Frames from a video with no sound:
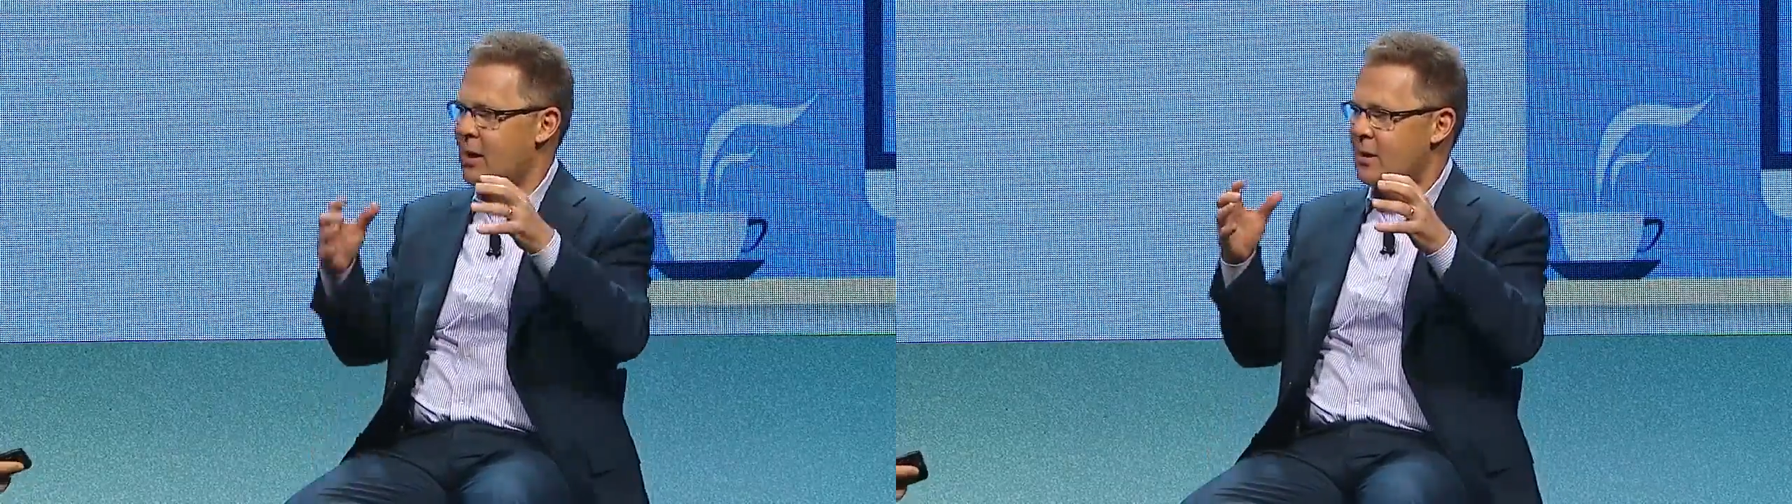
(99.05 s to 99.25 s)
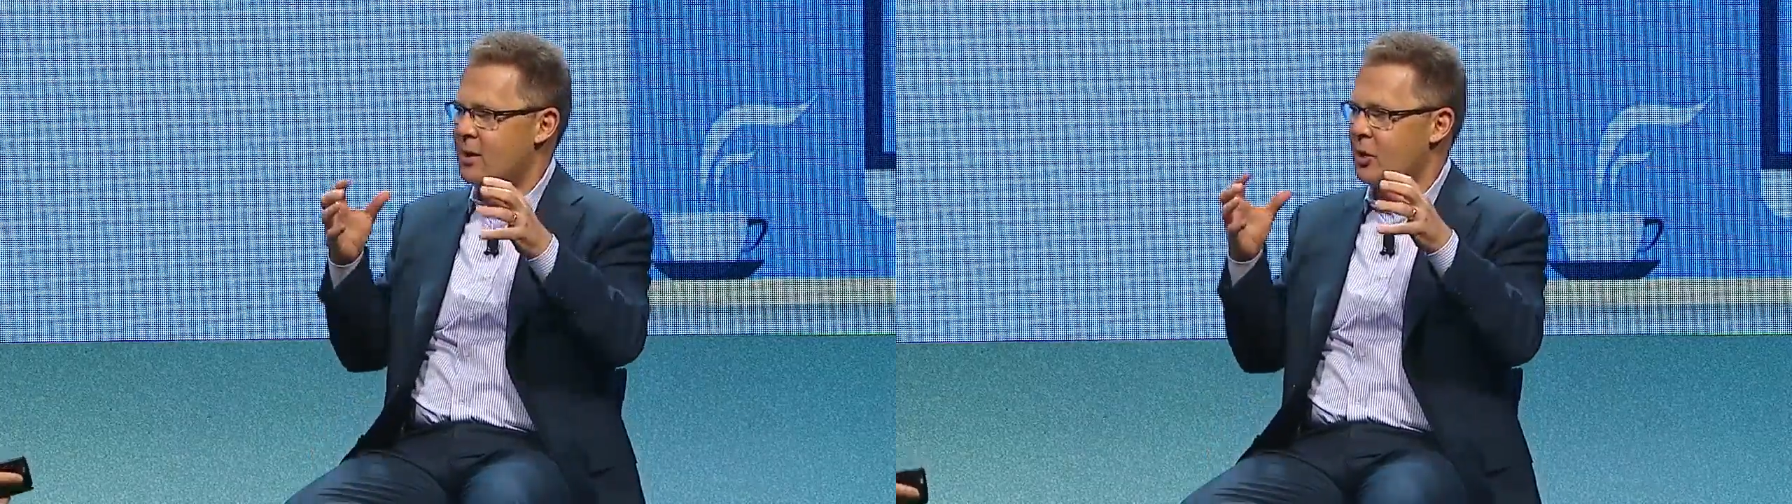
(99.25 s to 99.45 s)

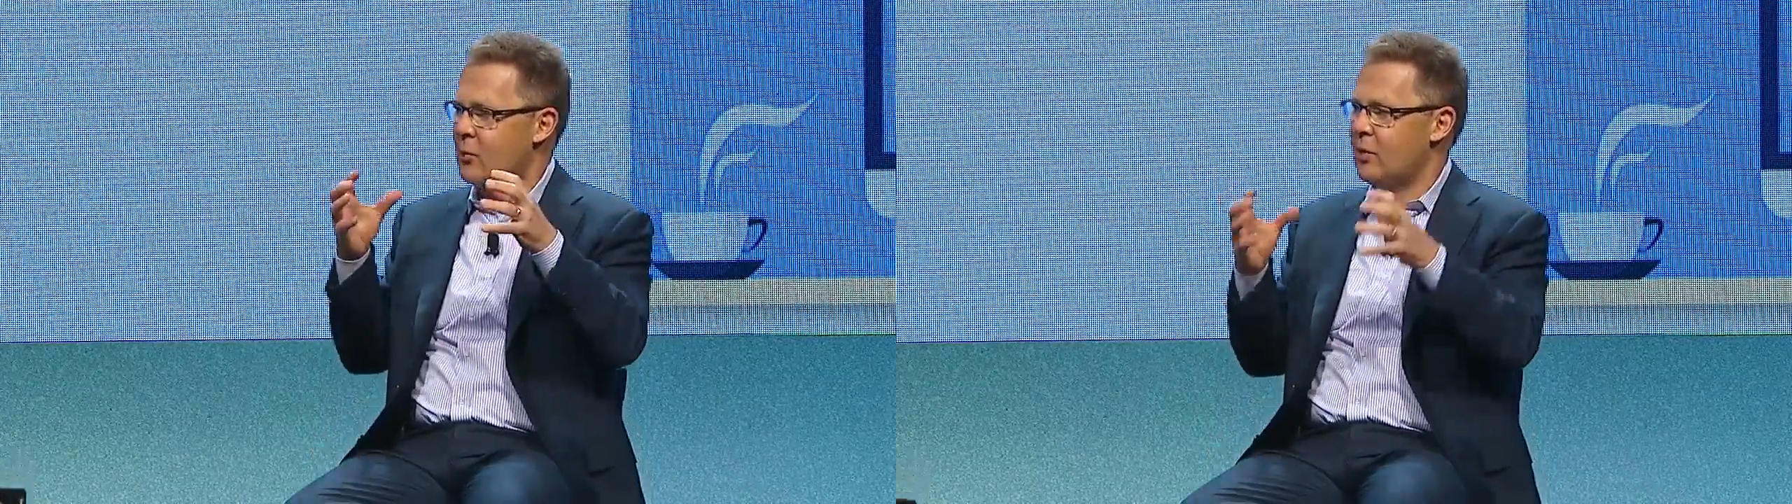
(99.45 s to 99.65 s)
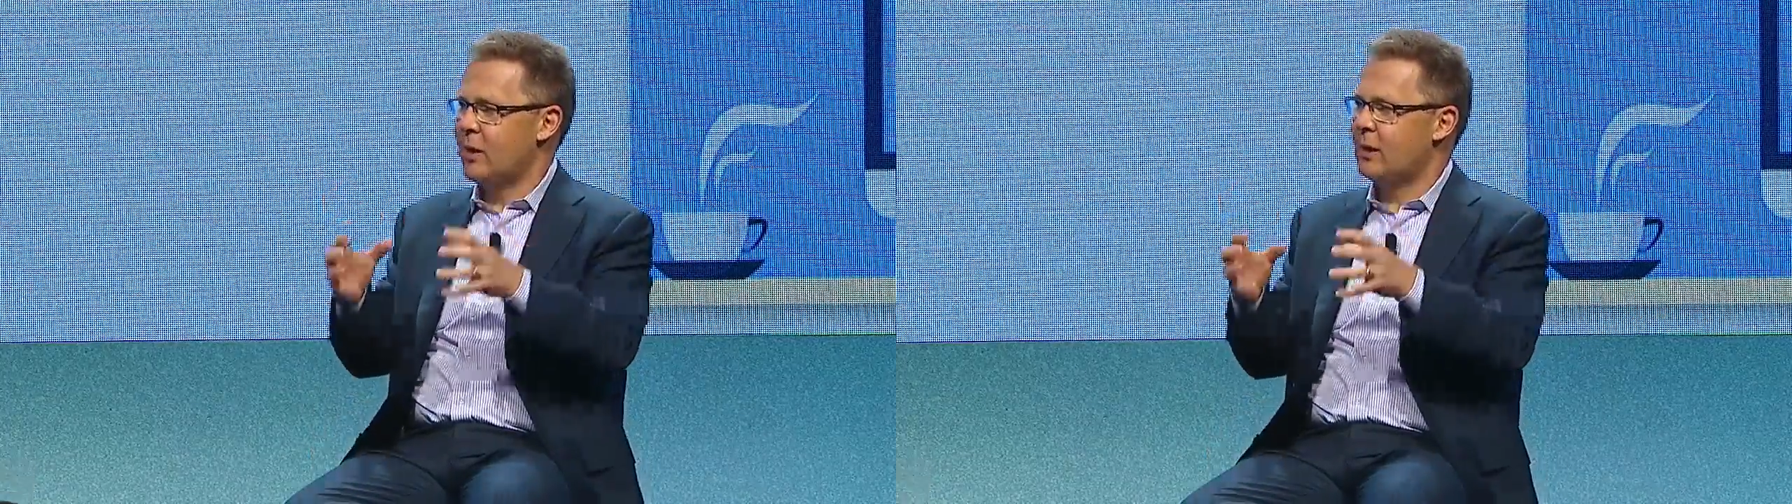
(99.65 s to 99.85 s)
So you
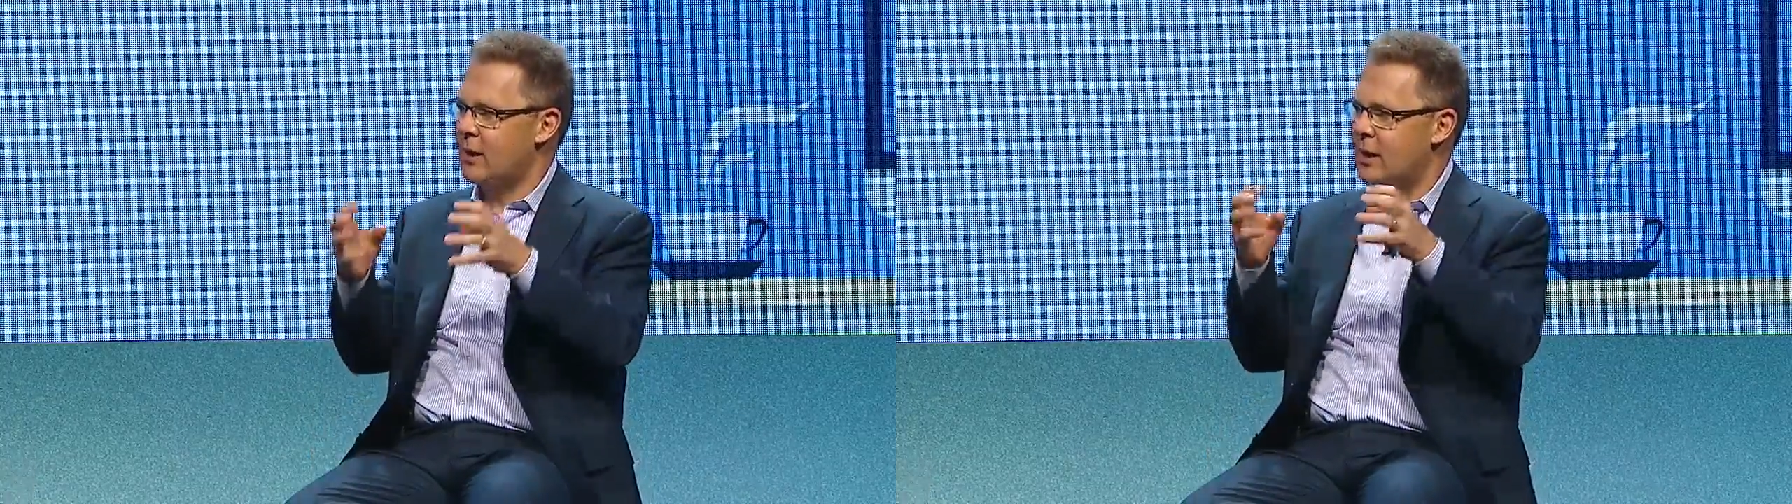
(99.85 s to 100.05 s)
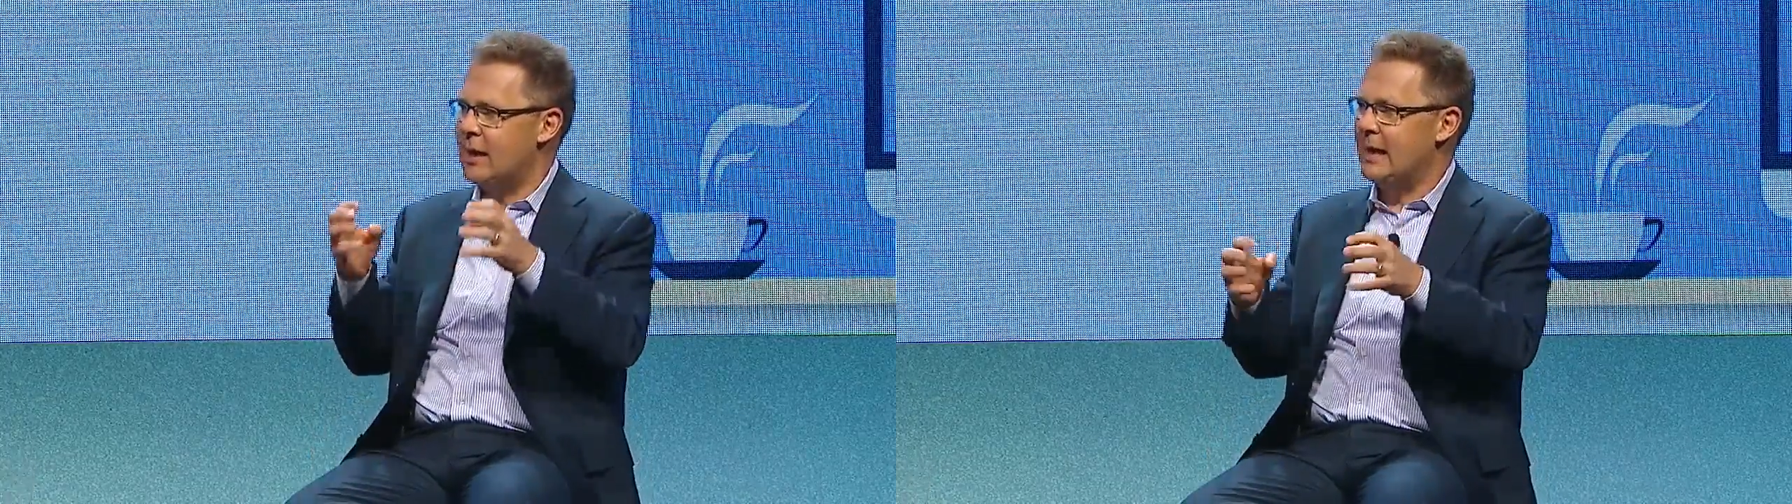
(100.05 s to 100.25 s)
really
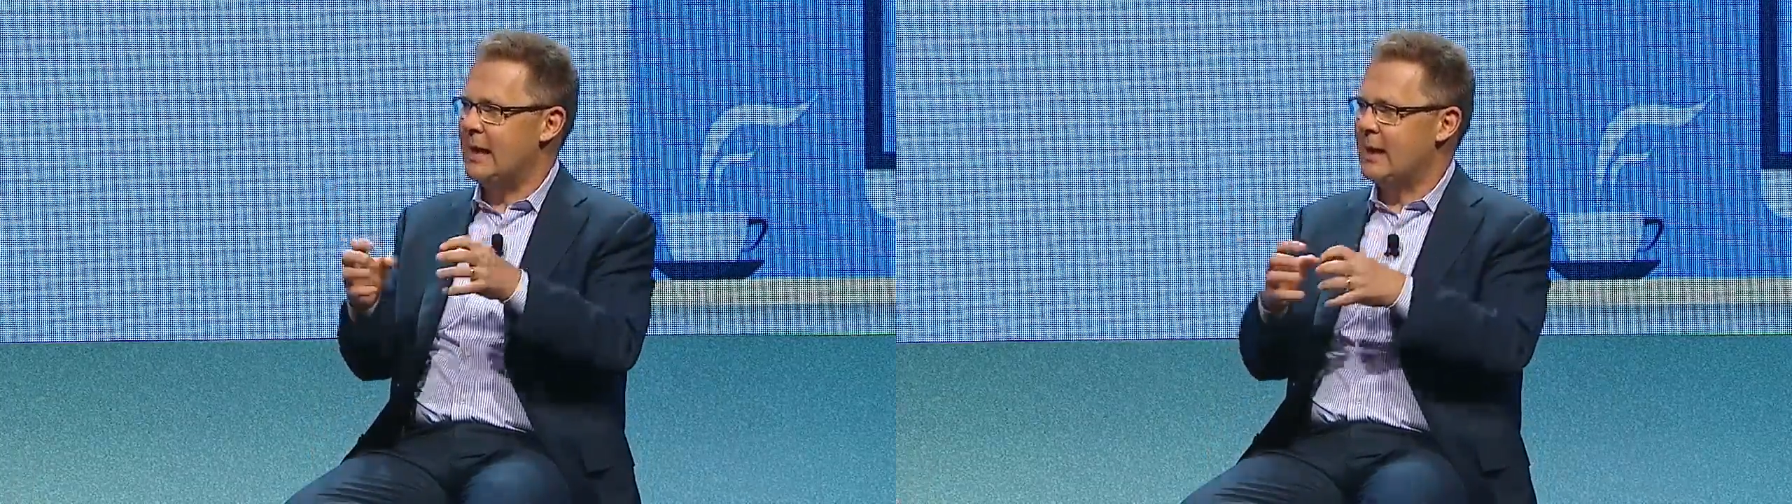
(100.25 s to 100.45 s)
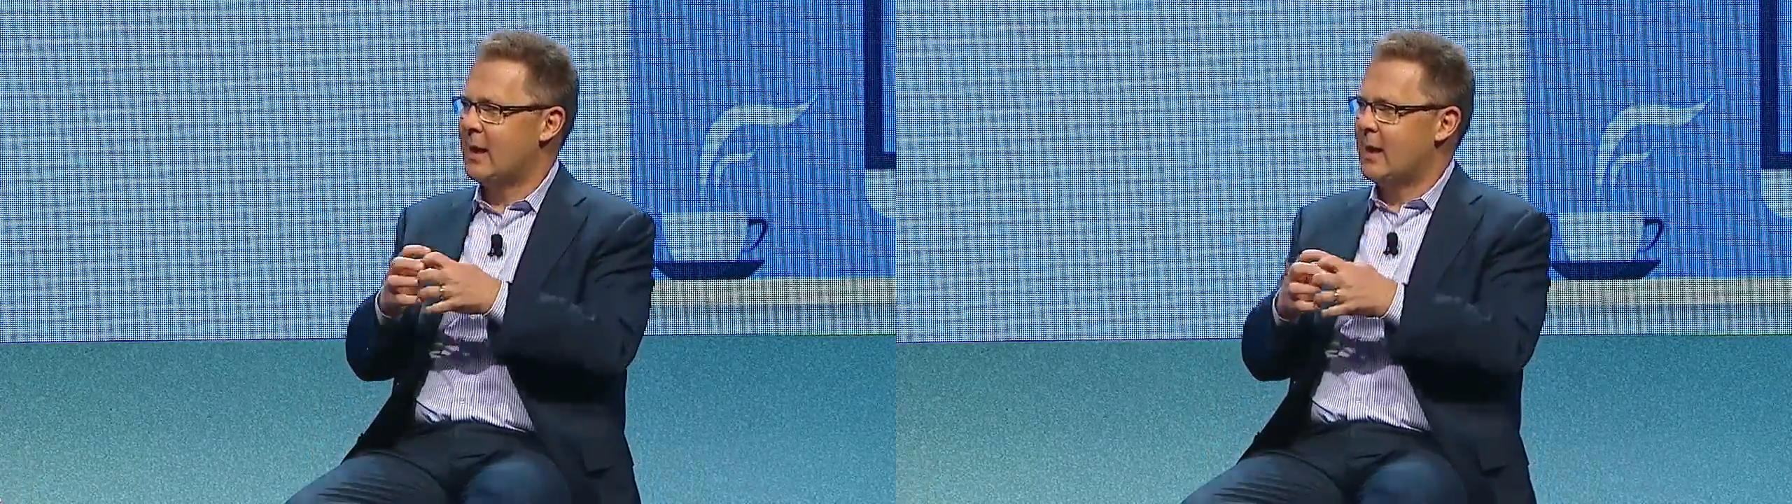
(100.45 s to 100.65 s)

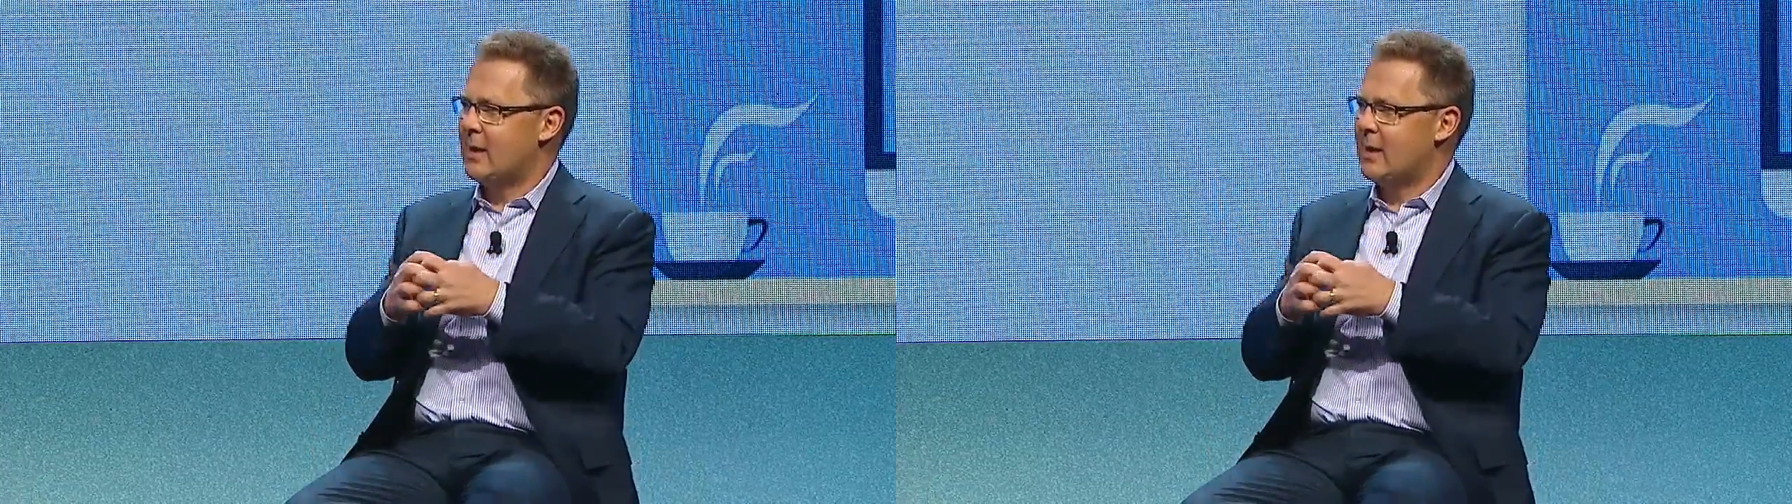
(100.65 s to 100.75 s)
need